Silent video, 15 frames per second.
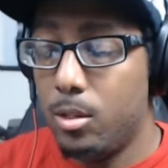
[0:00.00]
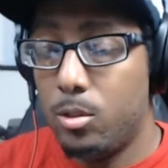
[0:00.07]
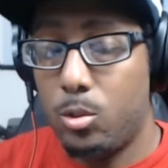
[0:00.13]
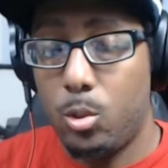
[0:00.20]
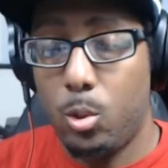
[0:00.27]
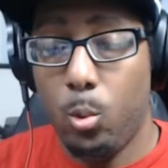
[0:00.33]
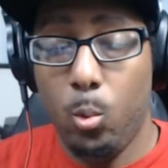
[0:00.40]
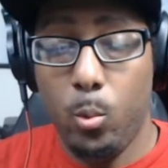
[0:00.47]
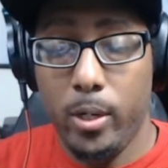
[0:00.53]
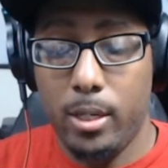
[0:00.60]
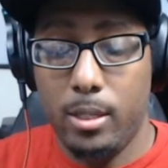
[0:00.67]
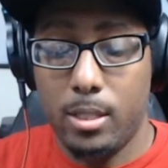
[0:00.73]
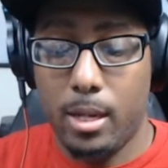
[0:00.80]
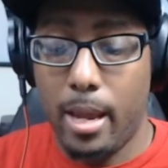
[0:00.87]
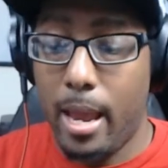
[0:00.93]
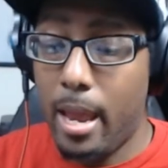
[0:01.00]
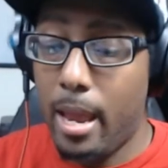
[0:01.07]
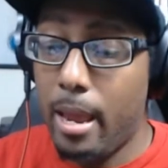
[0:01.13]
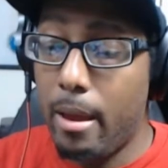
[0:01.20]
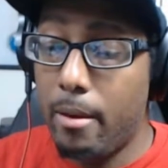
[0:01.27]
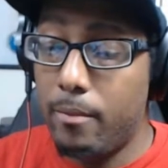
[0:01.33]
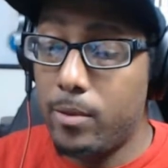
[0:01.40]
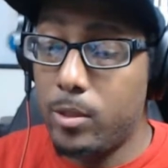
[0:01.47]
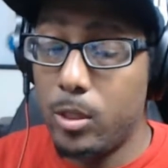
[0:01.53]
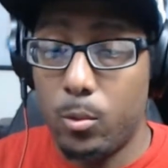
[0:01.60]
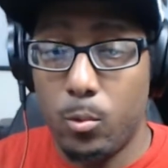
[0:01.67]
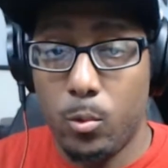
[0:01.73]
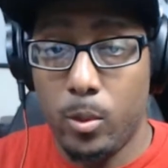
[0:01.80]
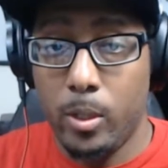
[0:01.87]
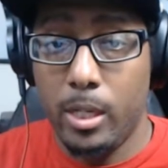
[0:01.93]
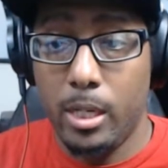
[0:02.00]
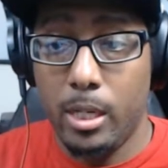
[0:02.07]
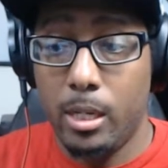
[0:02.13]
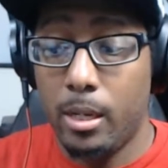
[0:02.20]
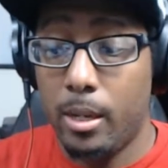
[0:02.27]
2.5 weeks to really